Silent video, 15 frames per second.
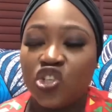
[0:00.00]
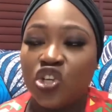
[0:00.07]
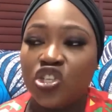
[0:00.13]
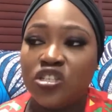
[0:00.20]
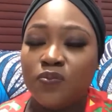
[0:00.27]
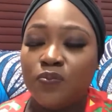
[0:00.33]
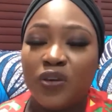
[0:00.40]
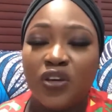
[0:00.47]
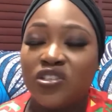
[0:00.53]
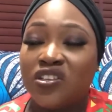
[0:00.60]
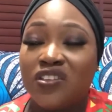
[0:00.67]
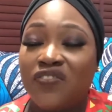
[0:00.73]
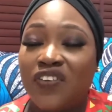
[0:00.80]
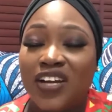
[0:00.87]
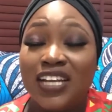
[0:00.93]
Just
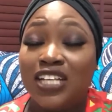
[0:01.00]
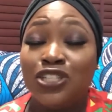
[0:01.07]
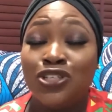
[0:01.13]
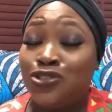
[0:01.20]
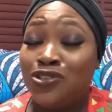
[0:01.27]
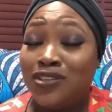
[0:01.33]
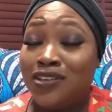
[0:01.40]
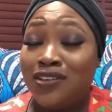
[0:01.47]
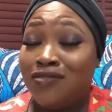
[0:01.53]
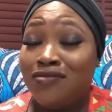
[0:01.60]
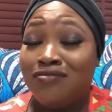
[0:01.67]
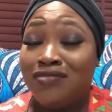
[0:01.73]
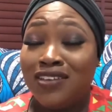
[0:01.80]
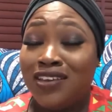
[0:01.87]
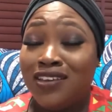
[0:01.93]
because of the fact that
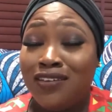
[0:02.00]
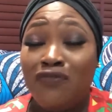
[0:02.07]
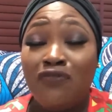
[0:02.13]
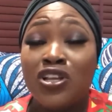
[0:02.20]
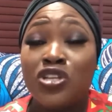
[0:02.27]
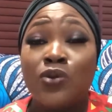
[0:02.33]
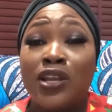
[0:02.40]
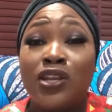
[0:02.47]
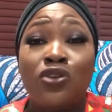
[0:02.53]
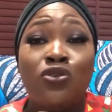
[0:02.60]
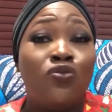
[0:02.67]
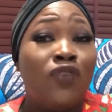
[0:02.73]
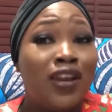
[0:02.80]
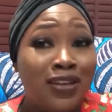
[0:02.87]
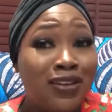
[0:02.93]
eventually
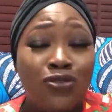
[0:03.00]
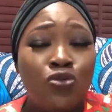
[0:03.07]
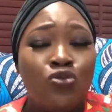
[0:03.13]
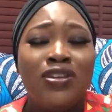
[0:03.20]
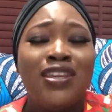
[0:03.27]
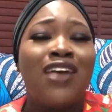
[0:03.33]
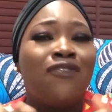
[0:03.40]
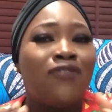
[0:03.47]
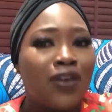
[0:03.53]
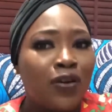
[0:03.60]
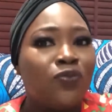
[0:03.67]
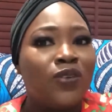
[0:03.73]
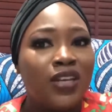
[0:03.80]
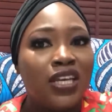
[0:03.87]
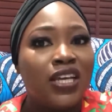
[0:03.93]
you
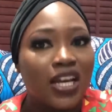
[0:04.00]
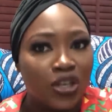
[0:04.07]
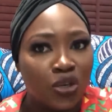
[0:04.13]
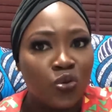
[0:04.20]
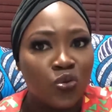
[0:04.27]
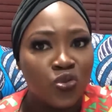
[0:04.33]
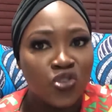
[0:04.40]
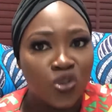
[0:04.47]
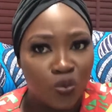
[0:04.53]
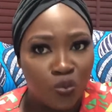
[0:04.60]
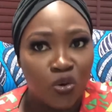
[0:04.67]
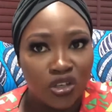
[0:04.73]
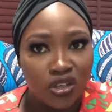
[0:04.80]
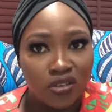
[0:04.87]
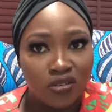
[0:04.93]
never really can know
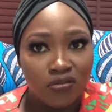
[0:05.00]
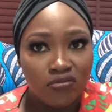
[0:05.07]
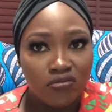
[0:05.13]
someone.